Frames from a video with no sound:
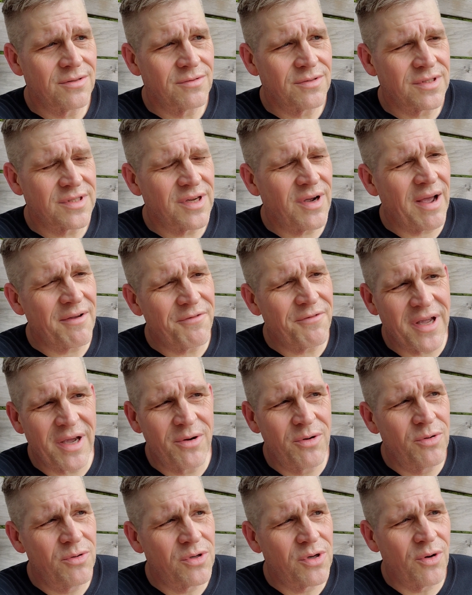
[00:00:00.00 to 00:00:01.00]
so I forget
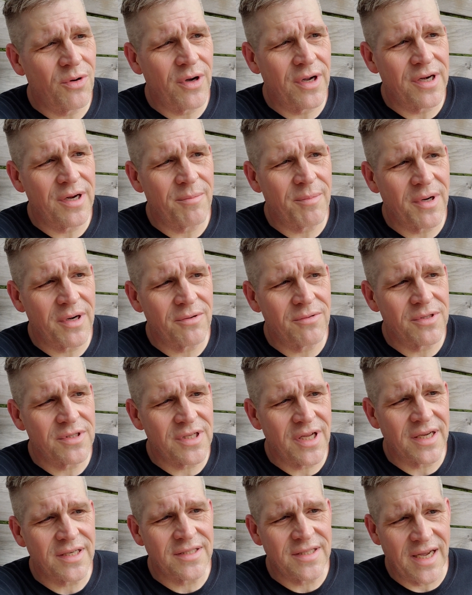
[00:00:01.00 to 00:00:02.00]
who coined it, but it was
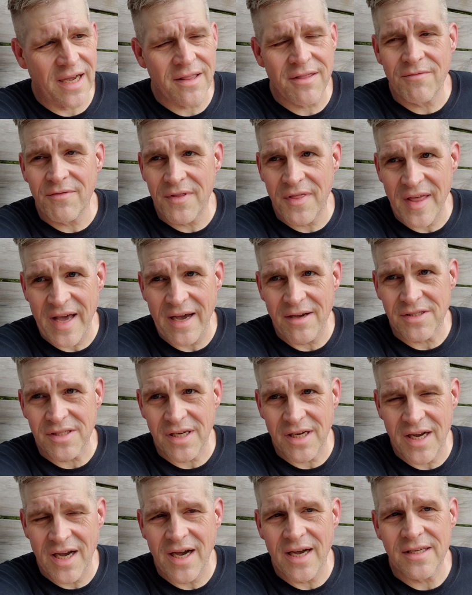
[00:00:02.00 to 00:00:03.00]
like death of
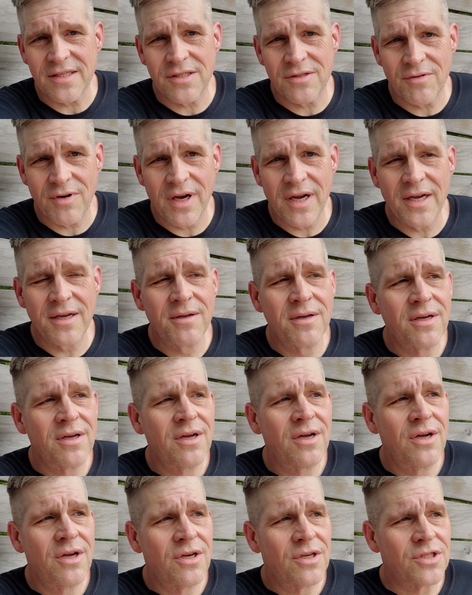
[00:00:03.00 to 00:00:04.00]
1,000 cuts, right?
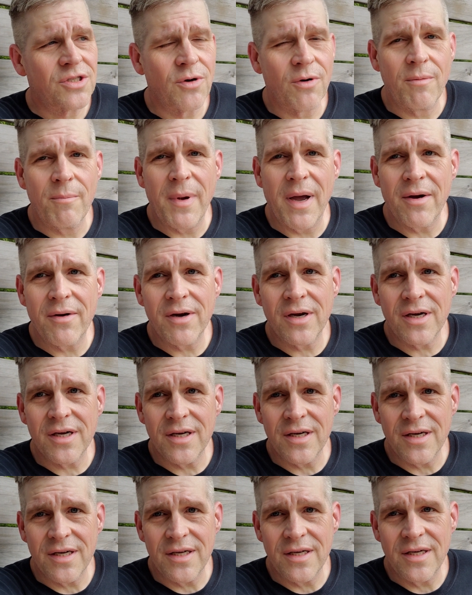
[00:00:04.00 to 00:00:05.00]
So
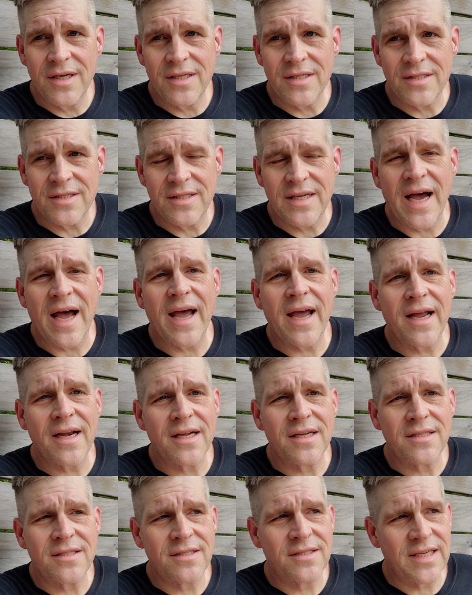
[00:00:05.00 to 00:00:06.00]
America is dying
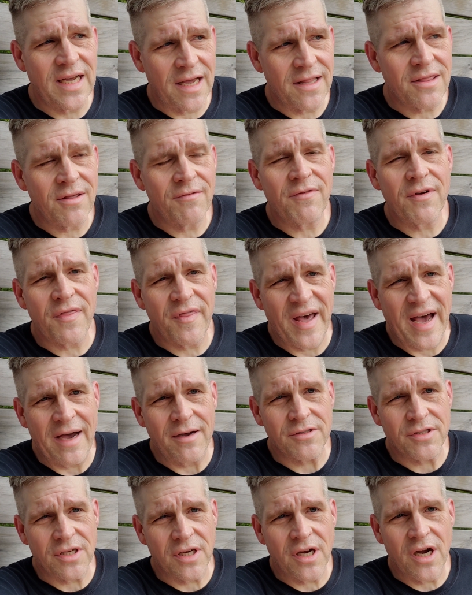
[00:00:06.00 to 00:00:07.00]
a death of
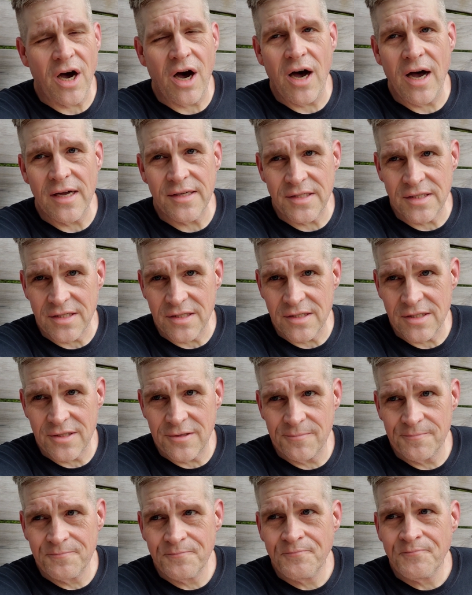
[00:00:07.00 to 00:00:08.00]
1,000 causes
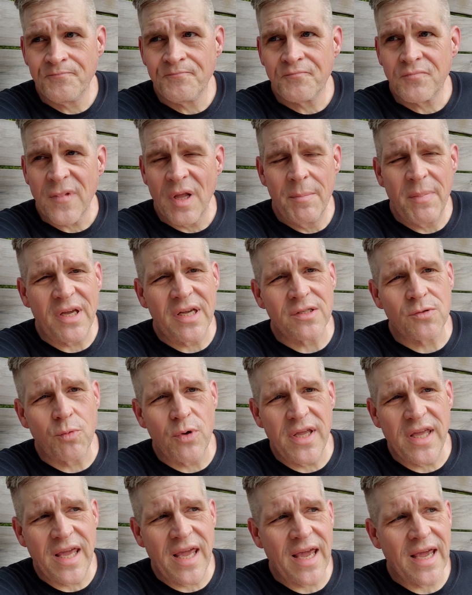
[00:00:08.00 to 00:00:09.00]
because
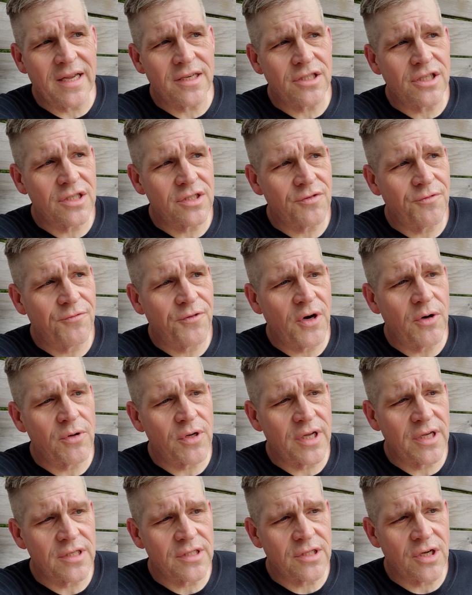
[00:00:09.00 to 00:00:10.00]
we can't just
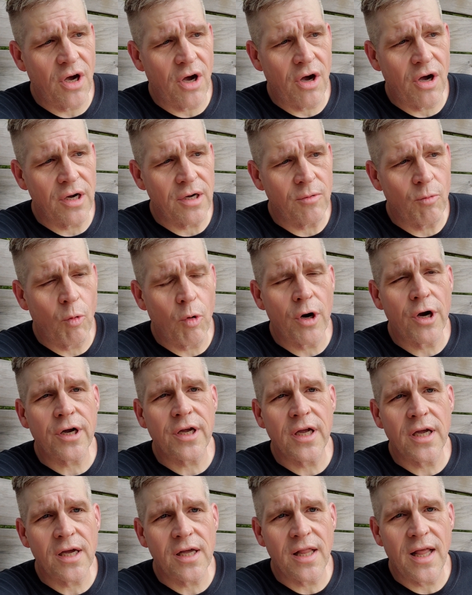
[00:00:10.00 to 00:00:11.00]
focus on
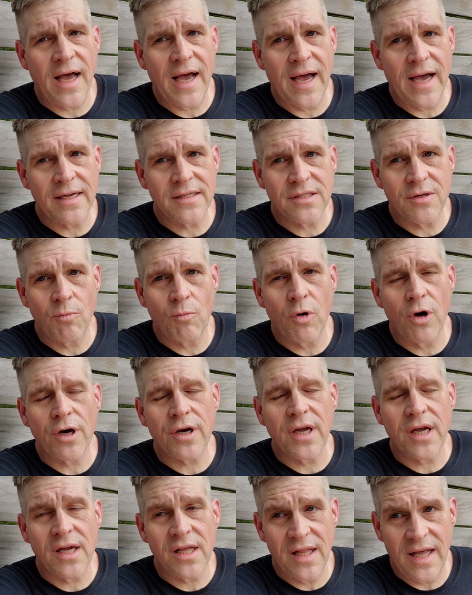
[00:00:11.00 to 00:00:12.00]
working class and
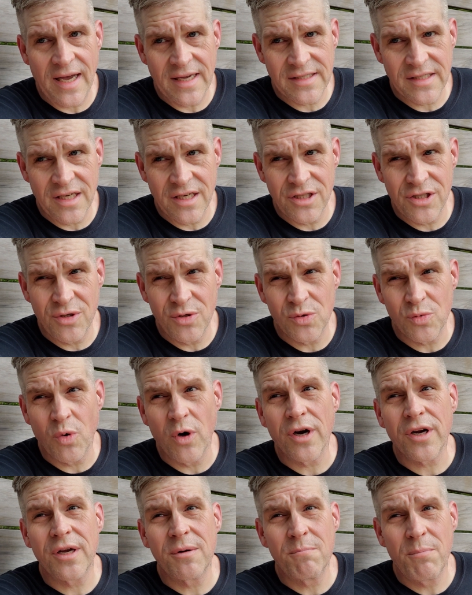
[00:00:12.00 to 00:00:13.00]
working class issues,
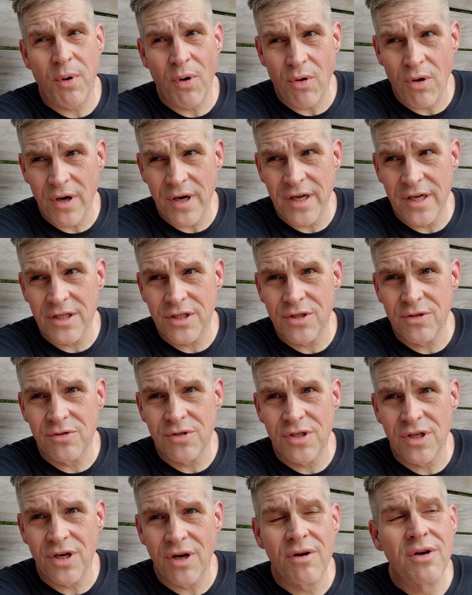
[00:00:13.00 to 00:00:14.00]
working poor
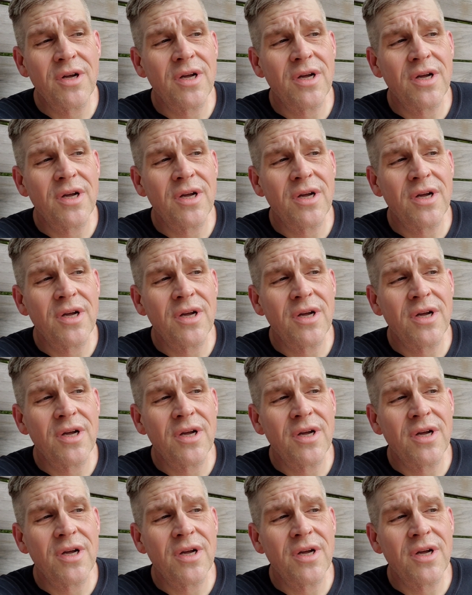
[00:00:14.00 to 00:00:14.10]
issues.